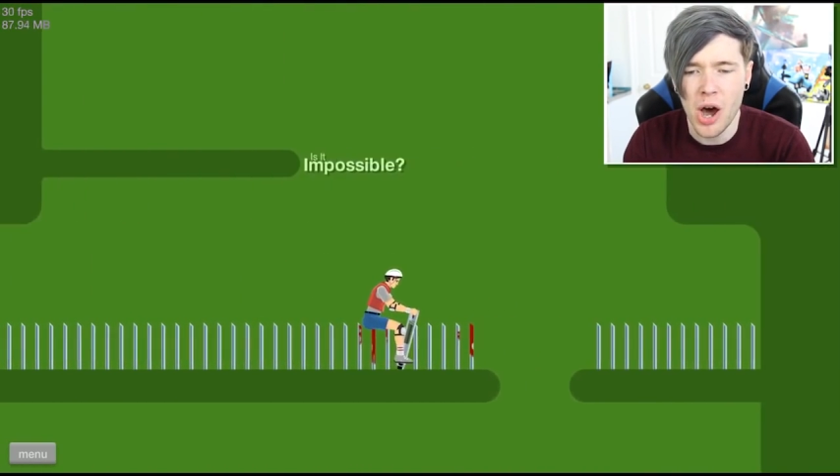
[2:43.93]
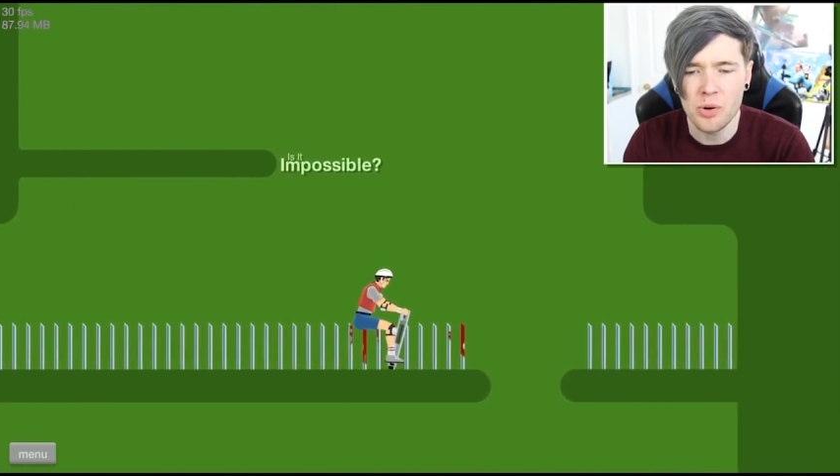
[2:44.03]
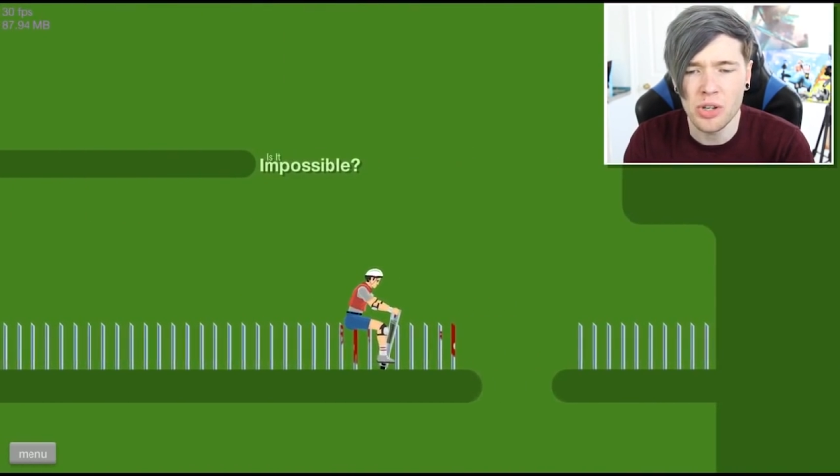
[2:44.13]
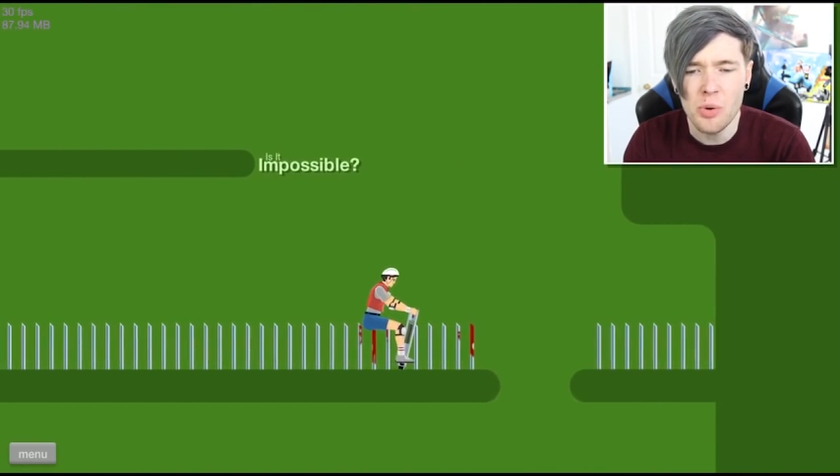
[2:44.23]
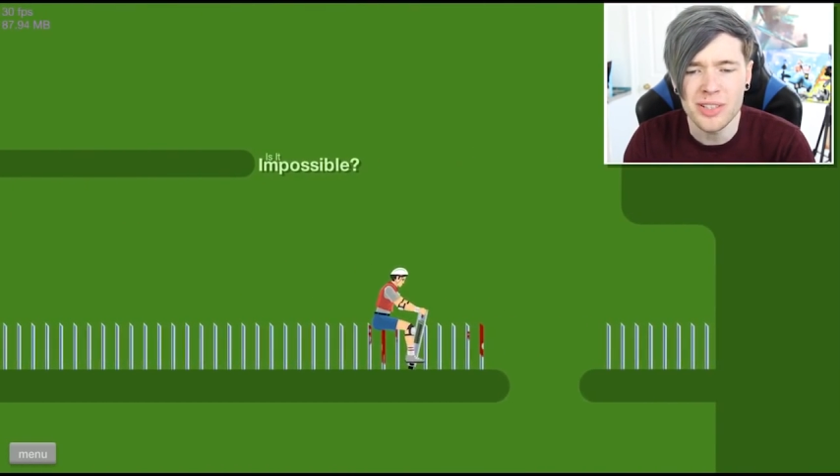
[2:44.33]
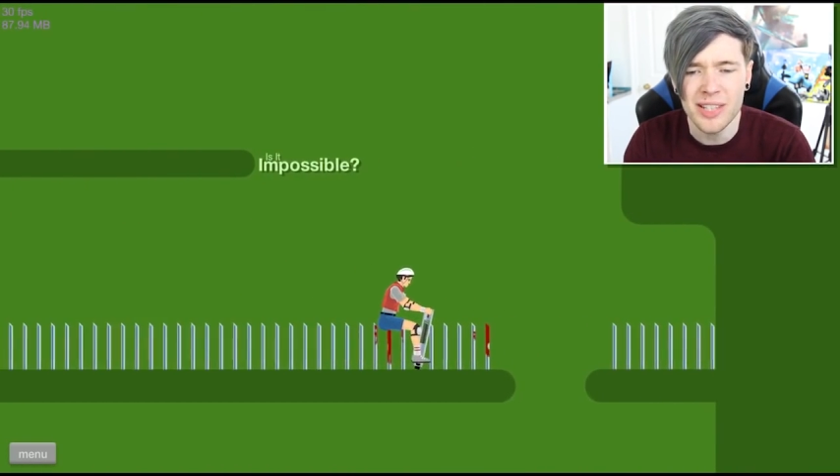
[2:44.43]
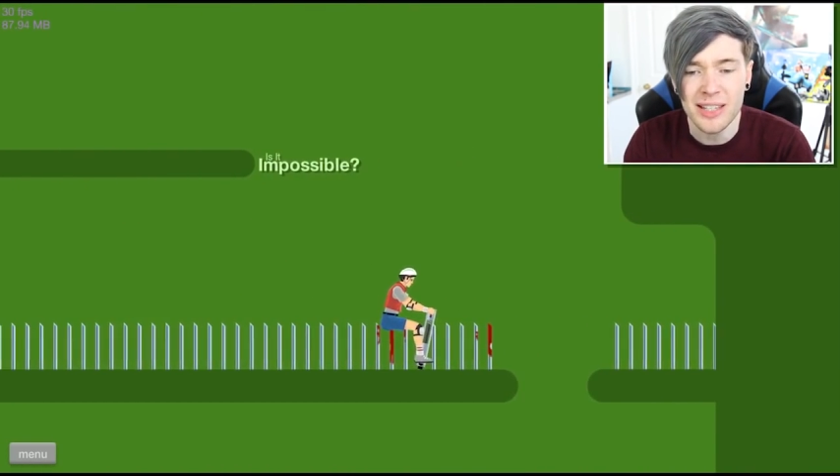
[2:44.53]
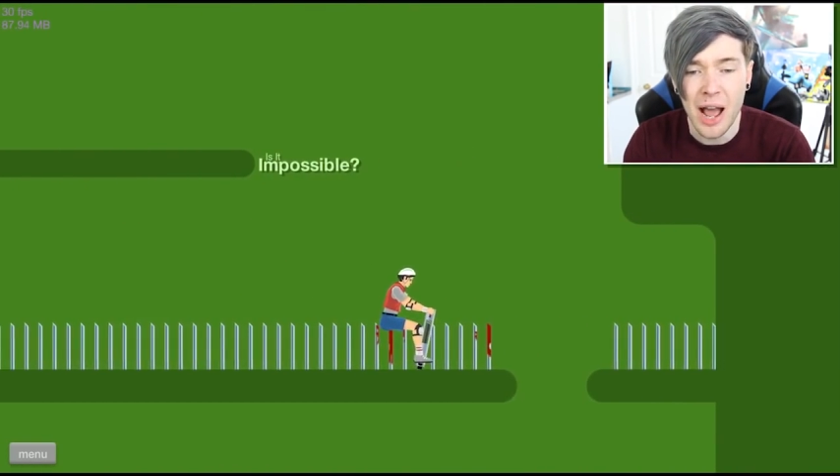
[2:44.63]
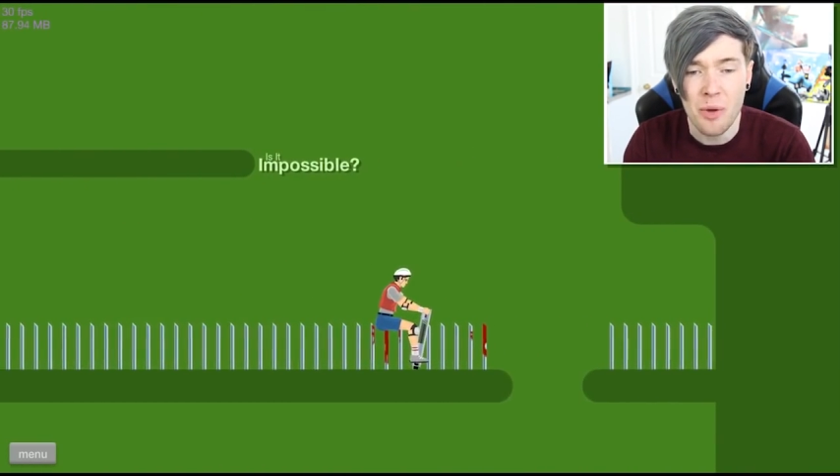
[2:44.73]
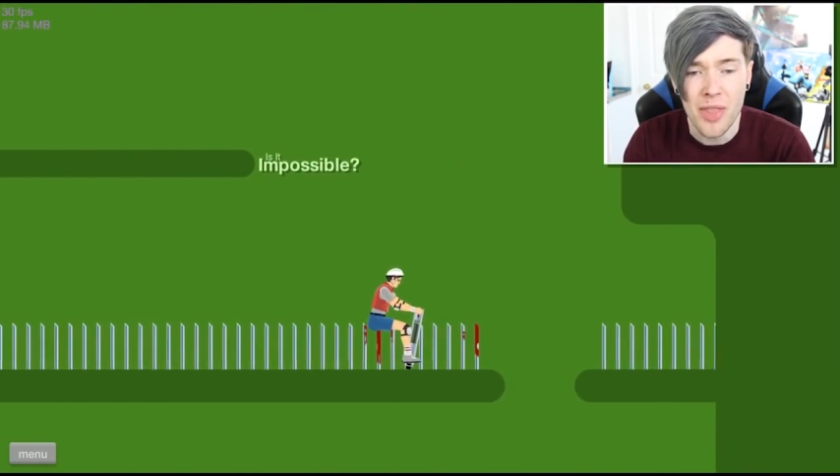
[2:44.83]
Oh, don't
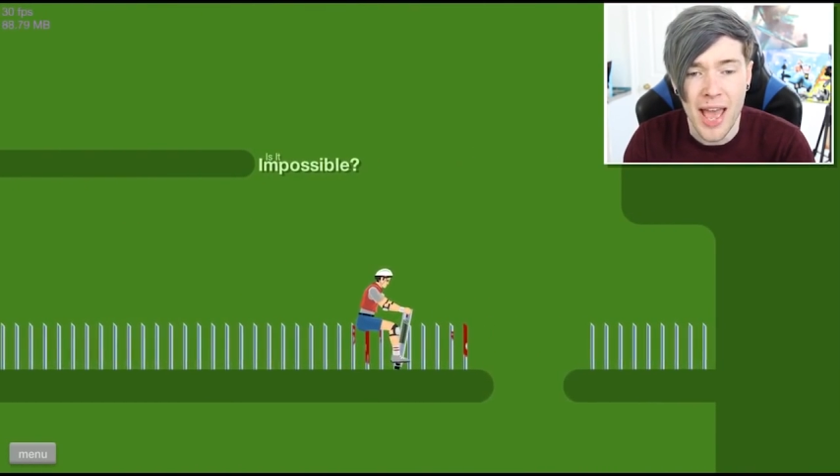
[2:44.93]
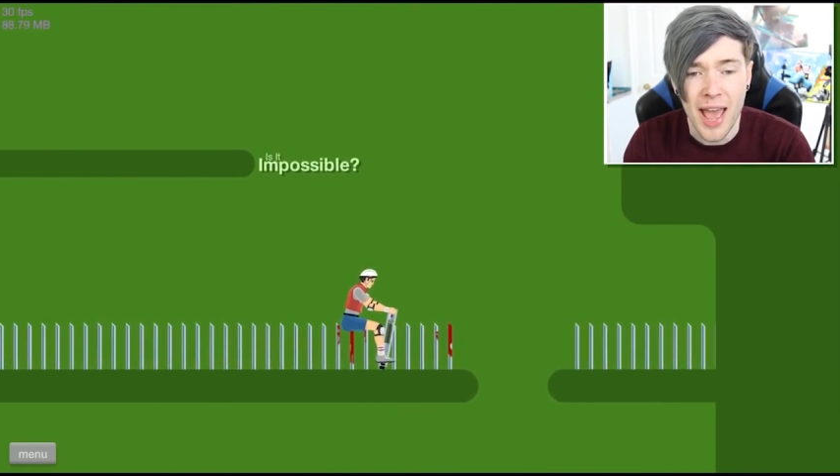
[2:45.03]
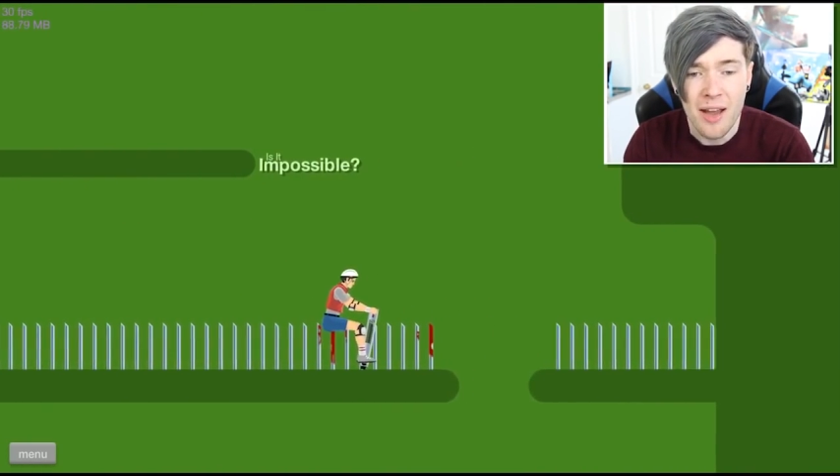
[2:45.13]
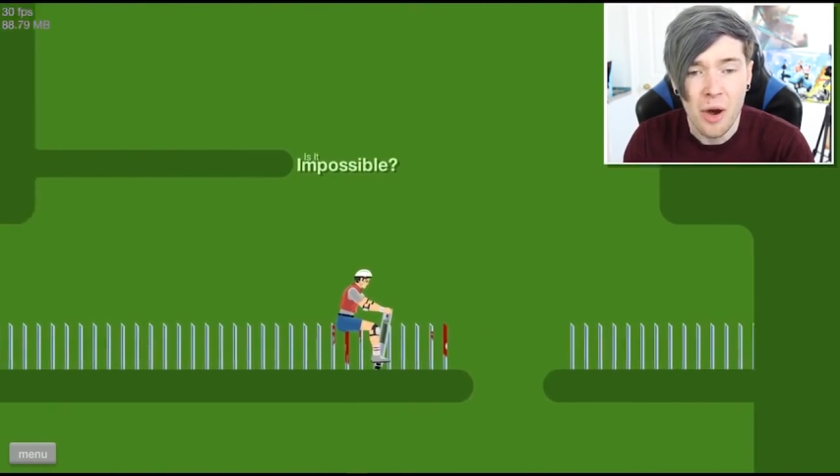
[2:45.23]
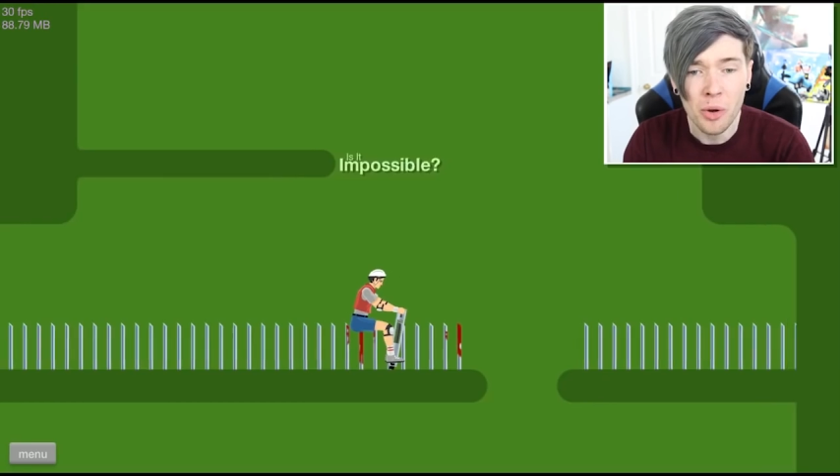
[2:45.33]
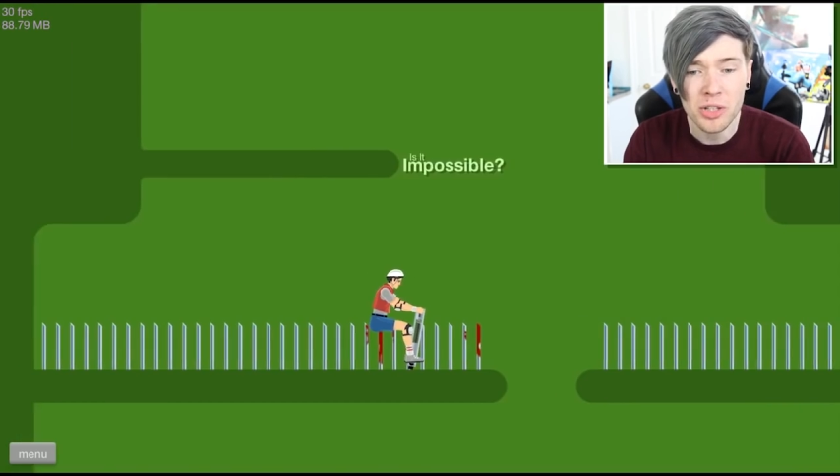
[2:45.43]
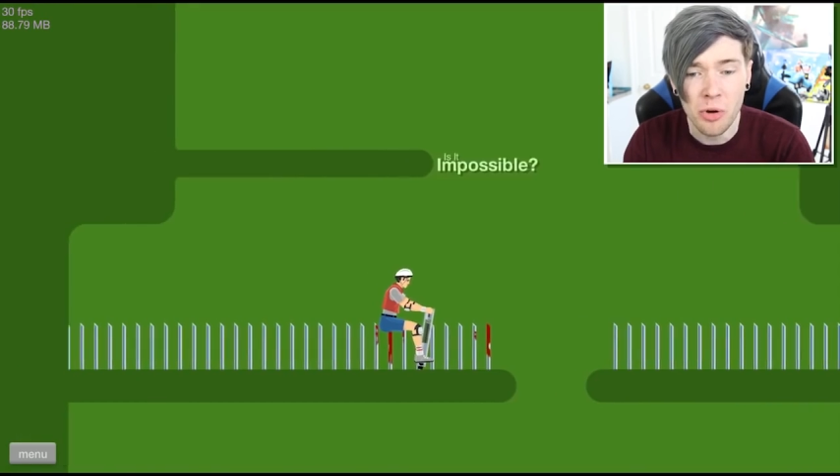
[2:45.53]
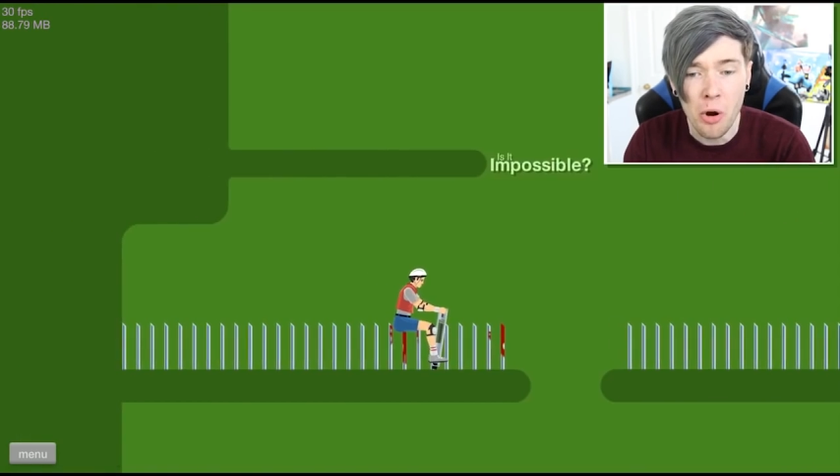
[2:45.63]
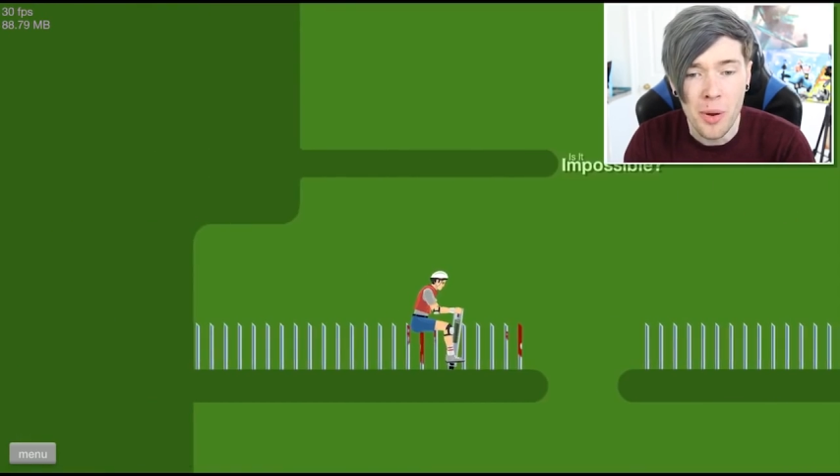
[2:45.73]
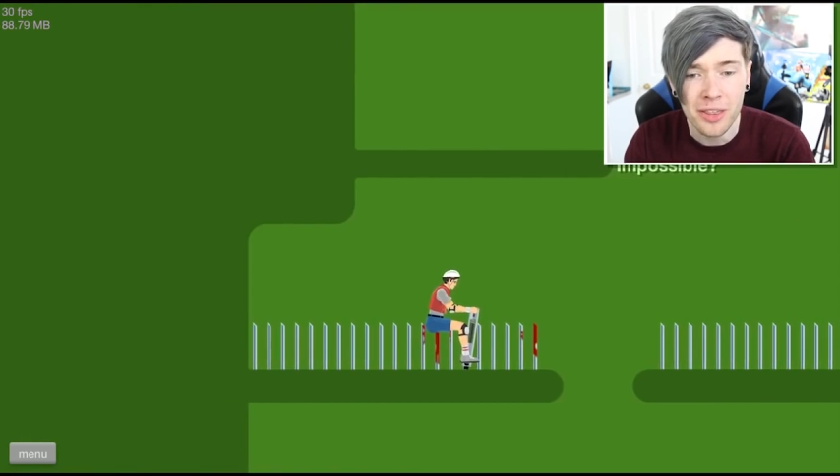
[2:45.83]
sit down there. What's
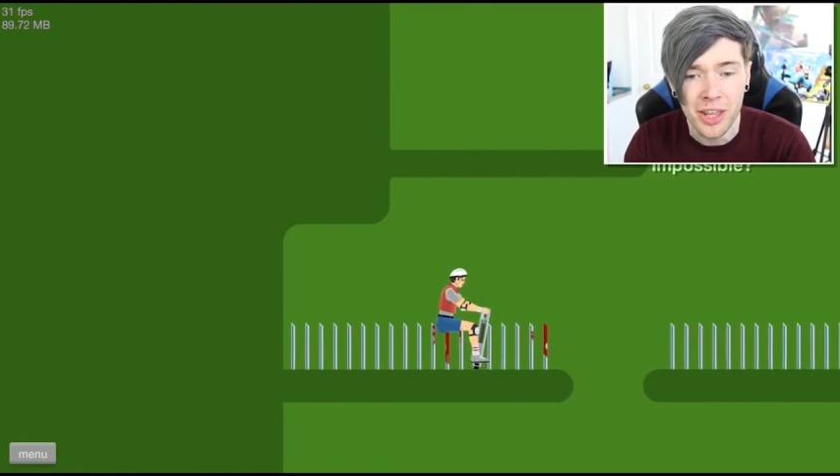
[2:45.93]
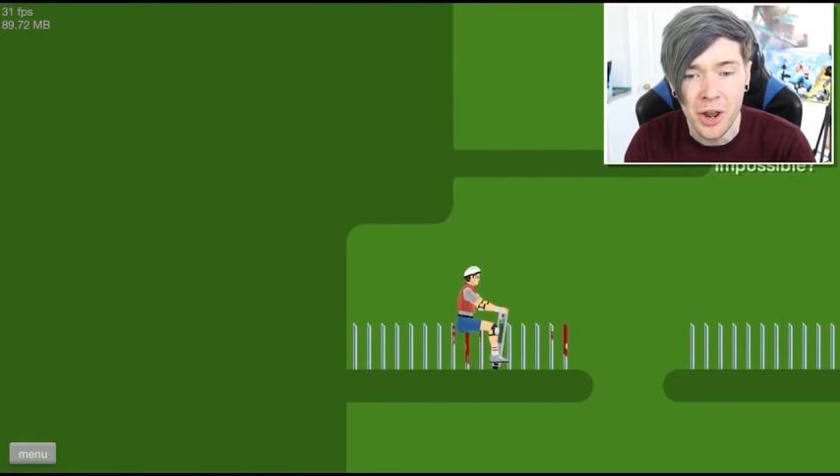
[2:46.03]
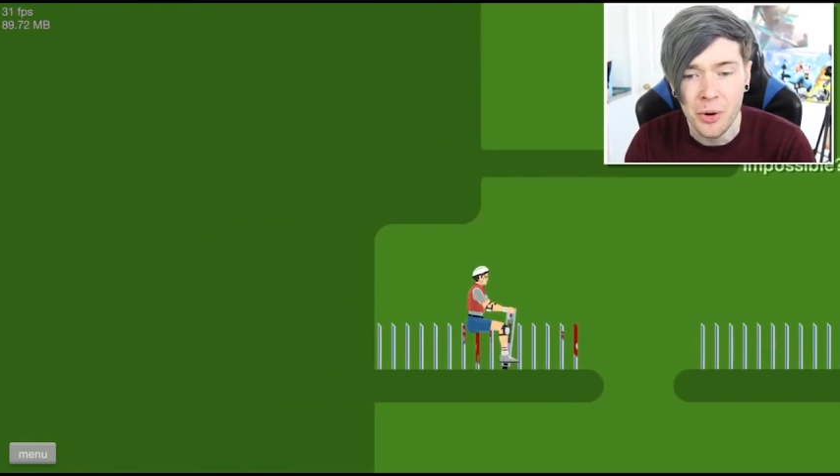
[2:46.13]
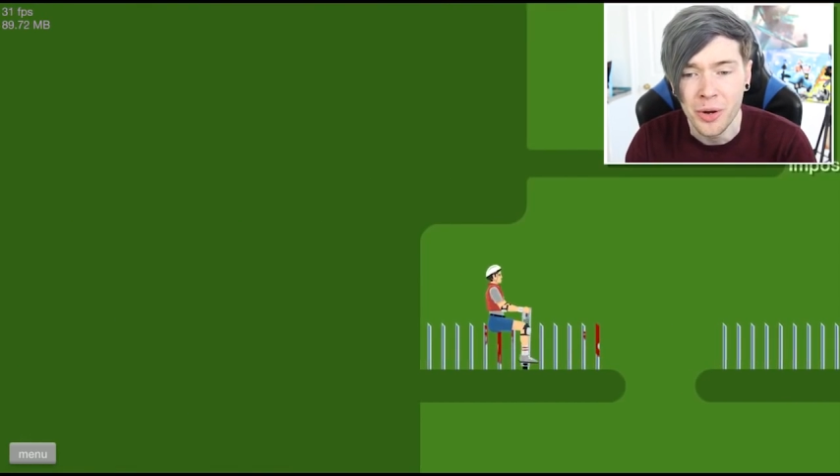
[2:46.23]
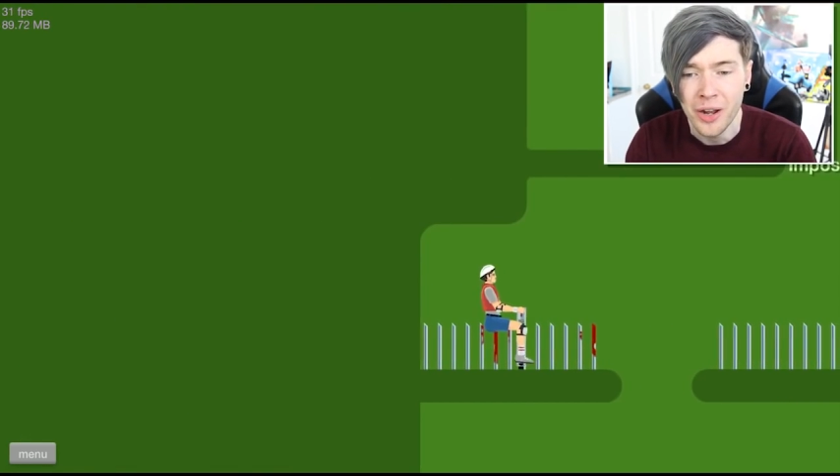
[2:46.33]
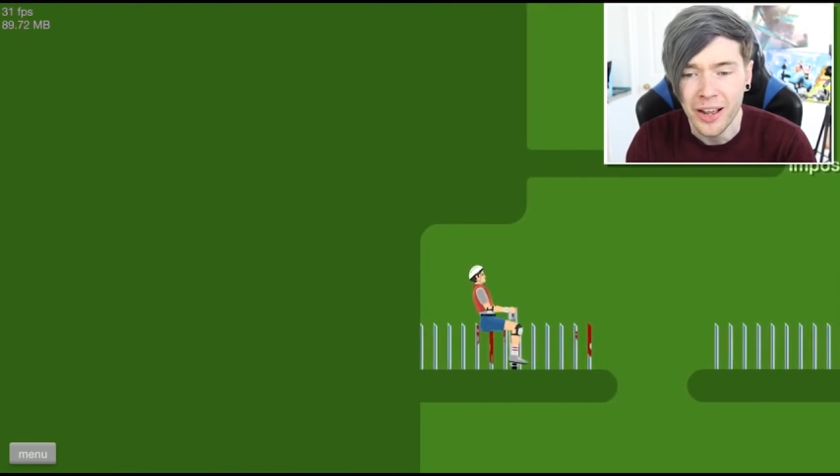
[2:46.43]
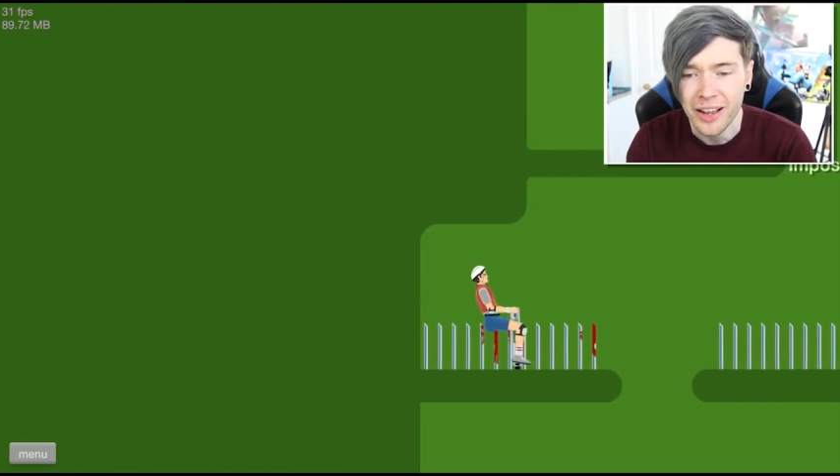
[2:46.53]
wrong with you?